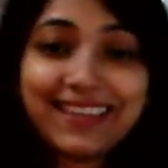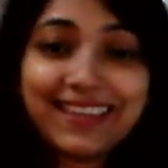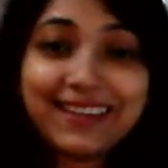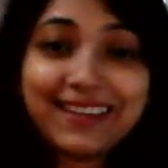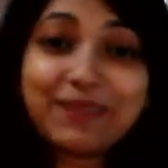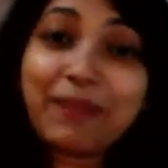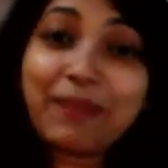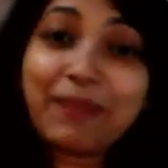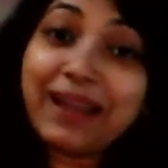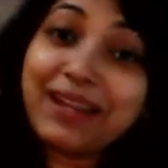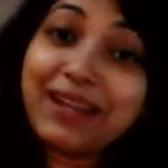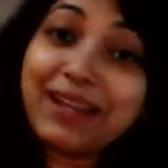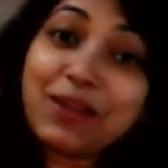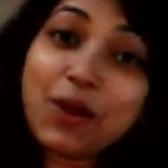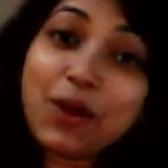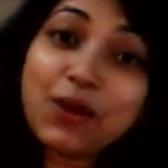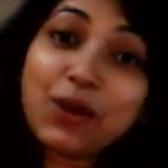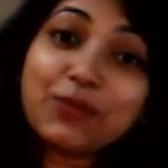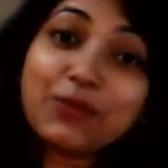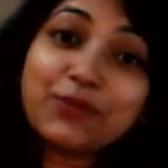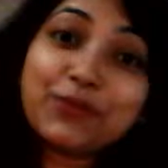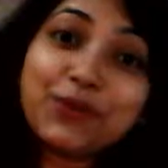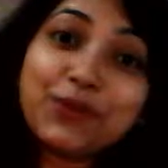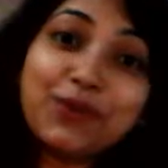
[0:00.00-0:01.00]
Reminding
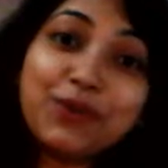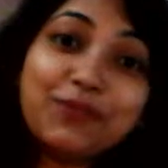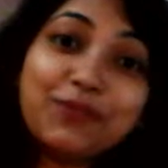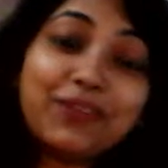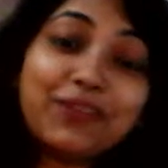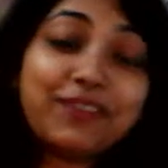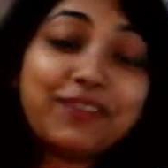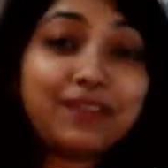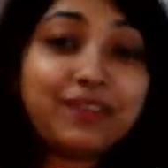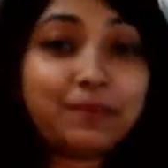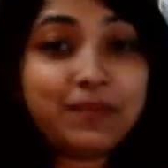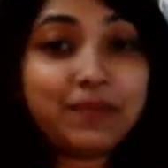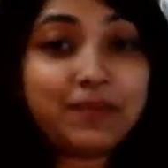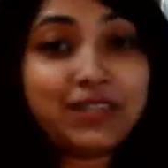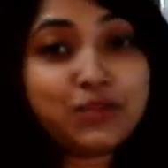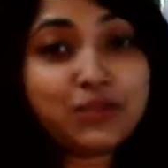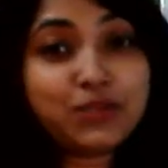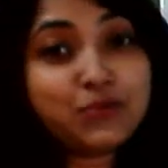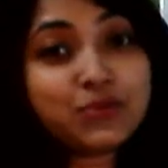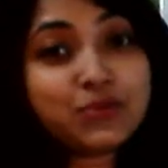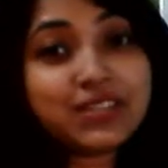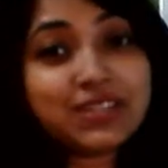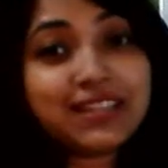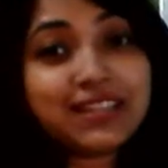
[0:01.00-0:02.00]
all of you, we will be
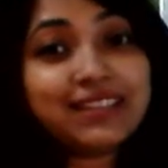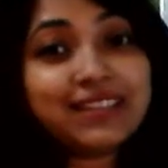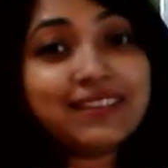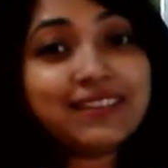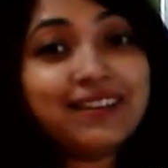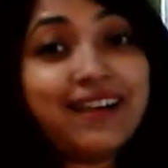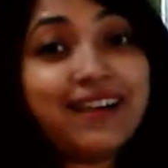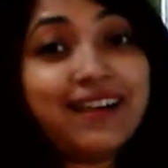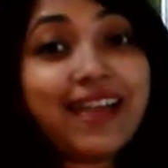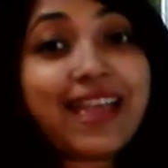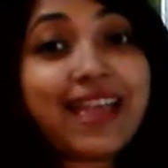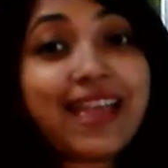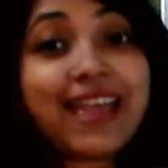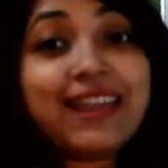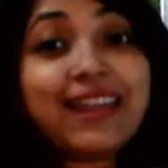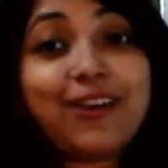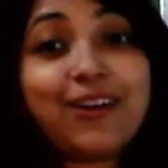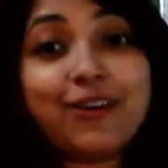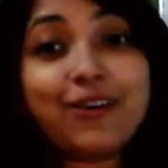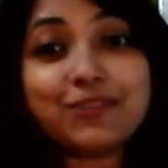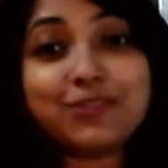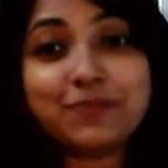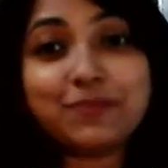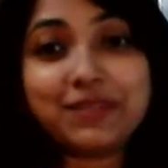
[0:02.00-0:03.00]
using the
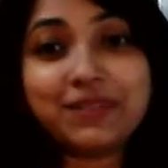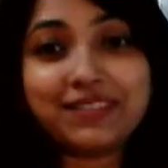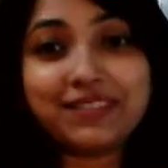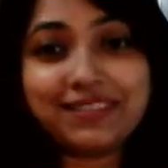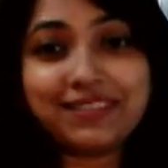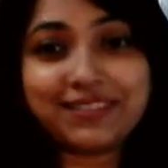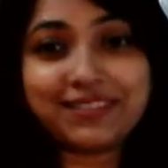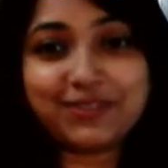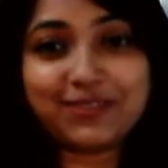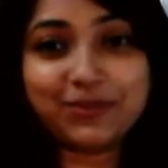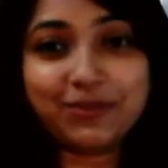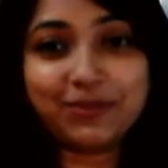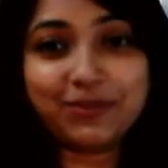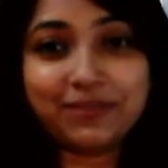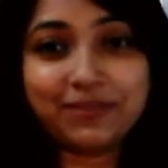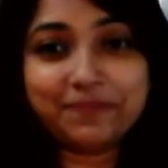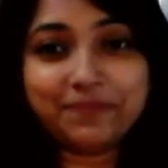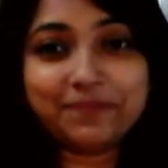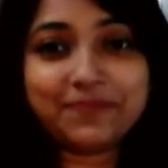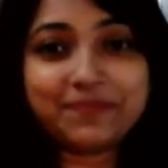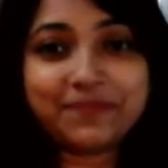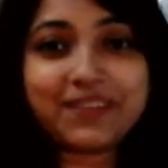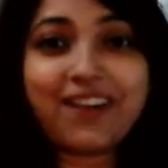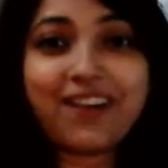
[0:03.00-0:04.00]
L'Hospital's rule.
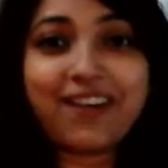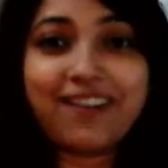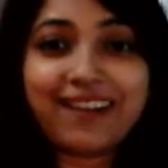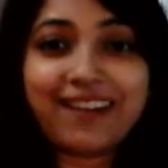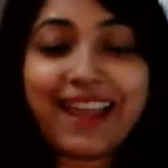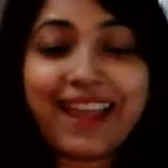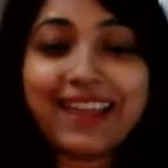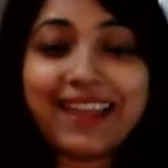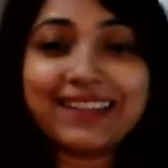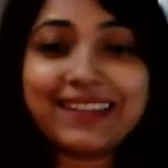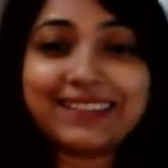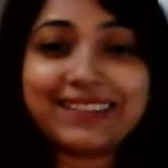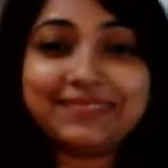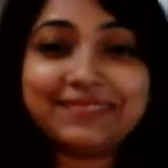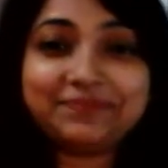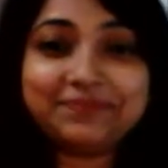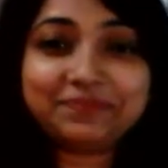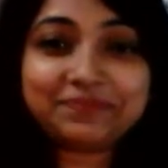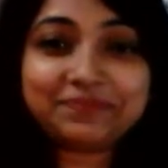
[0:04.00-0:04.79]
Alright.